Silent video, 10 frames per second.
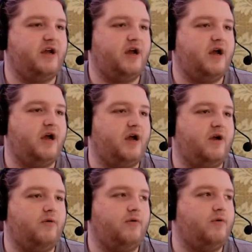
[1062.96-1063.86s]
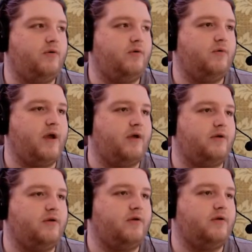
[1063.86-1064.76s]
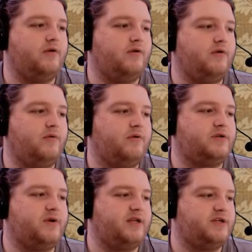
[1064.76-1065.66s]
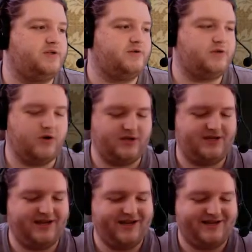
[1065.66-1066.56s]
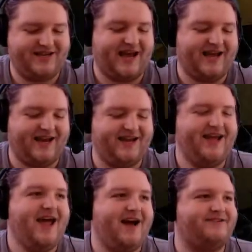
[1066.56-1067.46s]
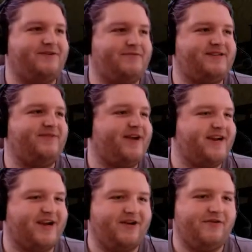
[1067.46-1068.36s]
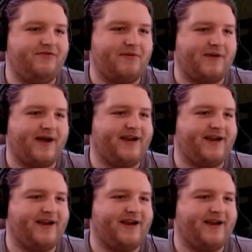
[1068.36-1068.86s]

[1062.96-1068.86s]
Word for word: Uh, wait. Which one had the short swords? Dang it. I was too busy making a goof about